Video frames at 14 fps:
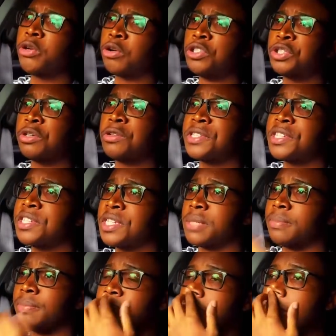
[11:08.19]
control
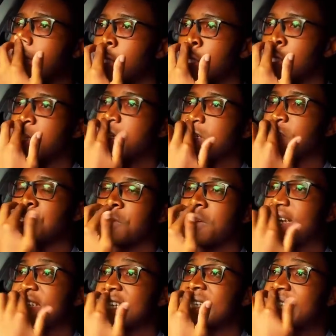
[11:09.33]
system. So
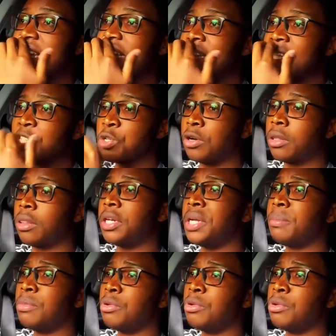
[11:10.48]
as I said, it's got three